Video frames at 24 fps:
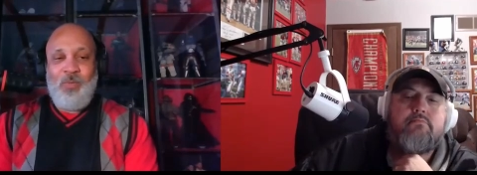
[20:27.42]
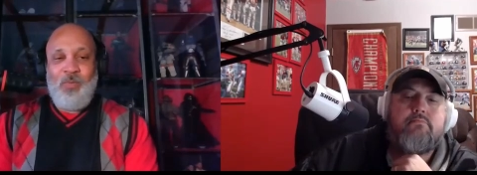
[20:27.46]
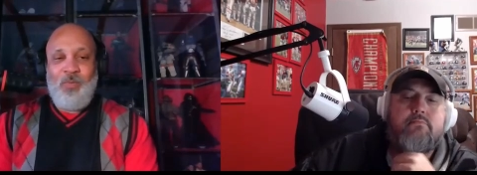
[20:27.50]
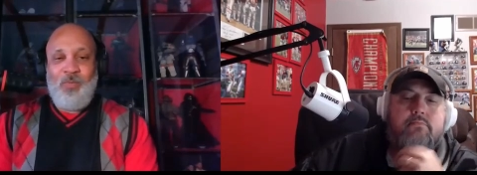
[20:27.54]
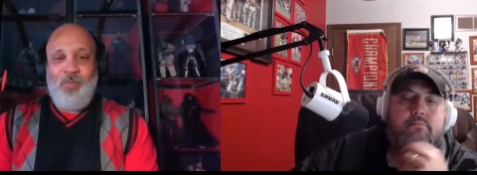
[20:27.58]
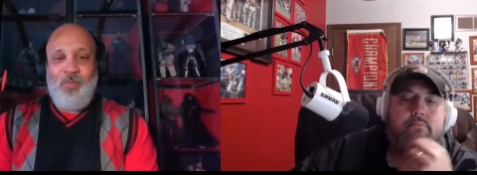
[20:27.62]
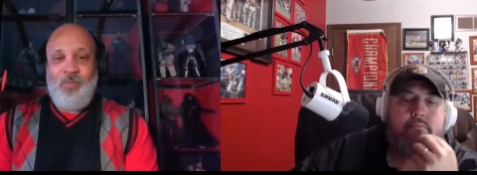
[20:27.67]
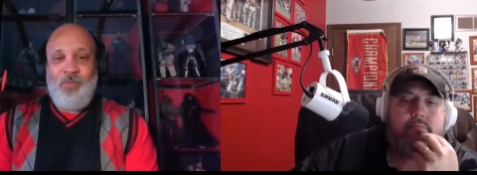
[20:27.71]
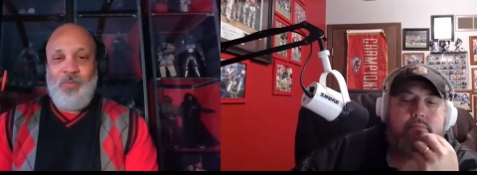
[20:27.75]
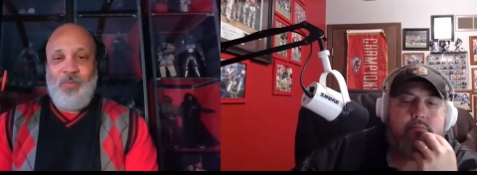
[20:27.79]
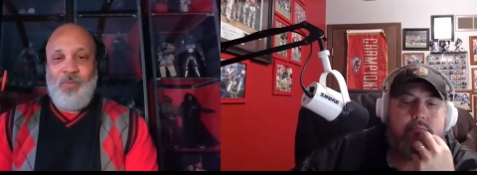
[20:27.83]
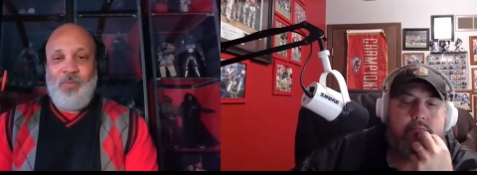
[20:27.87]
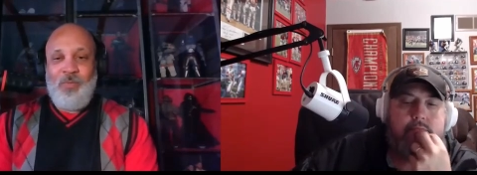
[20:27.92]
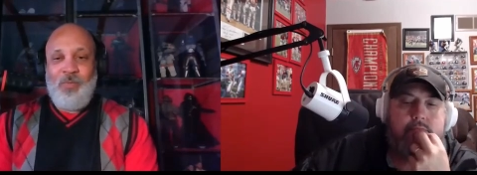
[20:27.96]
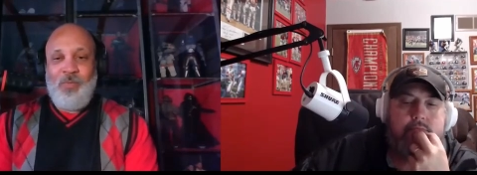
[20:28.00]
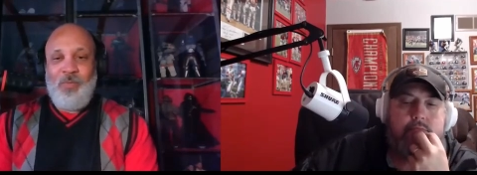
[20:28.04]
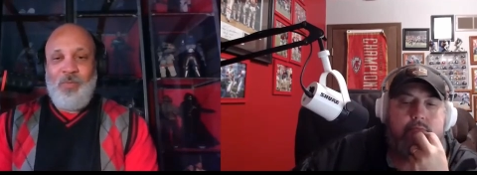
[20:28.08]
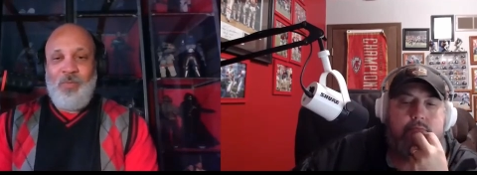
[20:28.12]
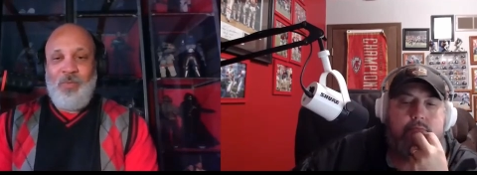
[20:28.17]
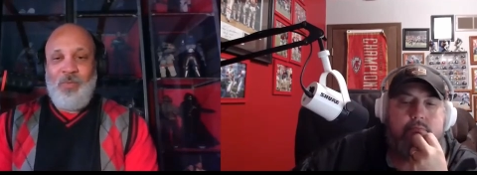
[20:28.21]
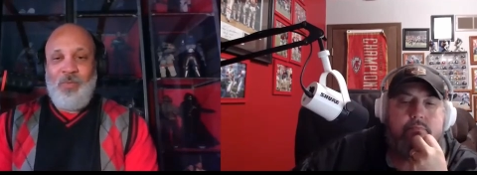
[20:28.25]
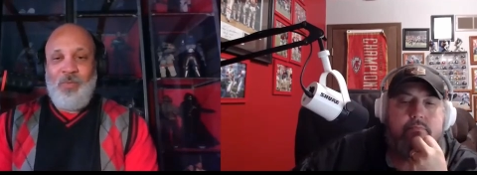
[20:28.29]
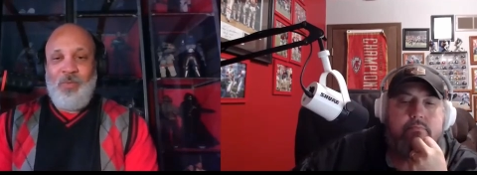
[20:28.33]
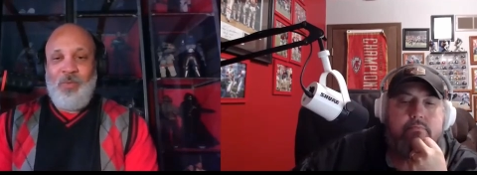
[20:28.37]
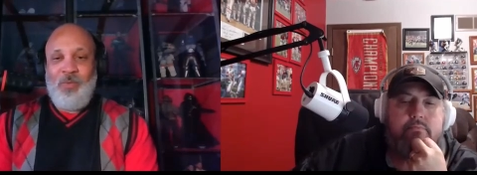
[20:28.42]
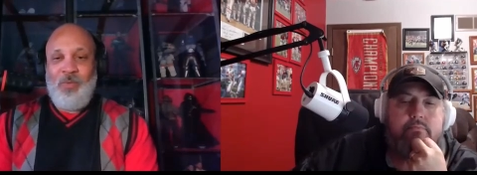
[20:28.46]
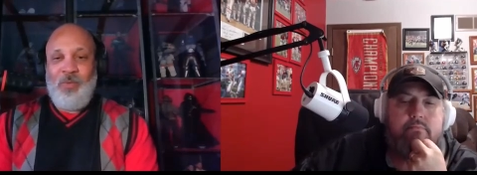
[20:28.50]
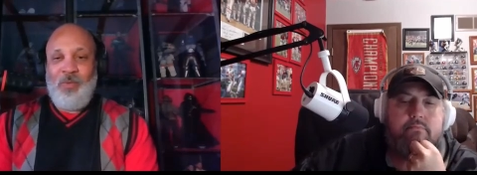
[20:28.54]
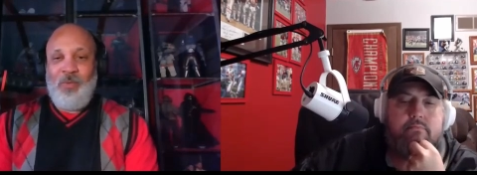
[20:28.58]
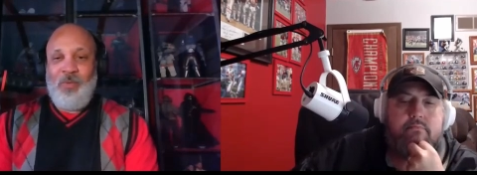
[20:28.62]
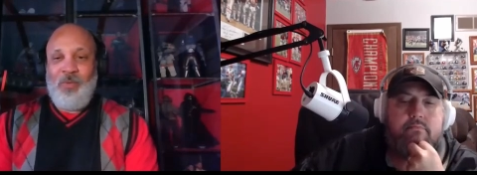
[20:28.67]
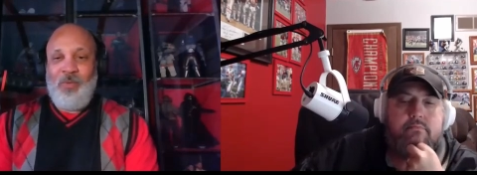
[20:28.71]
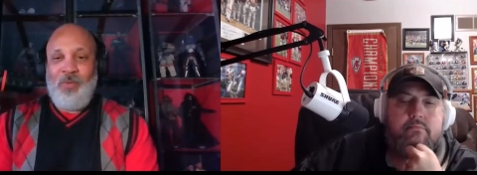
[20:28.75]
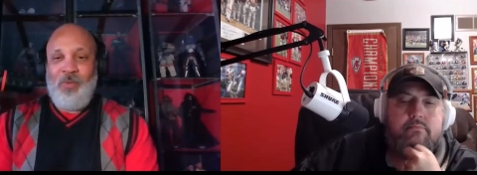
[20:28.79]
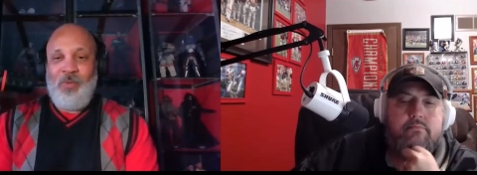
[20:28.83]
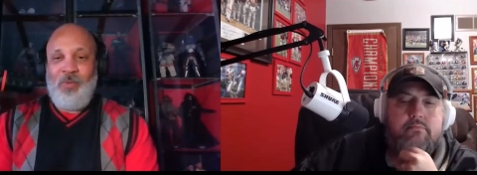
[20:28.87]

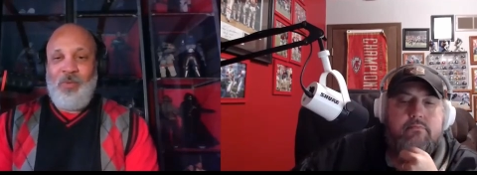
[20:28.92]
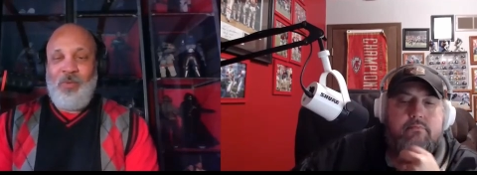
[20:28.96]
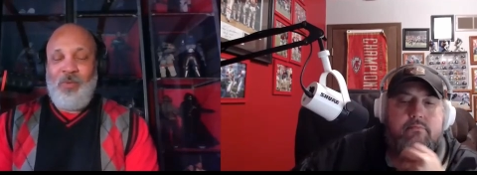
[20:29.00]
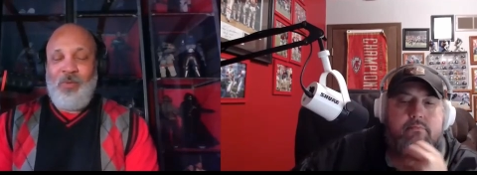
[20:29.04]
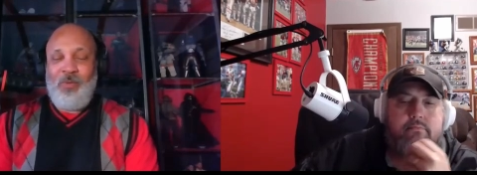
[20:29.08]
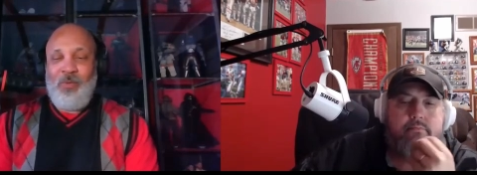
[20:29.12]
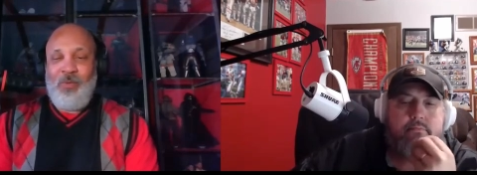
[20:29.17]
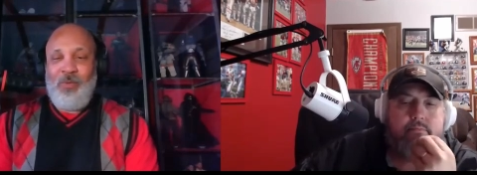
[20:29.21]
(silence)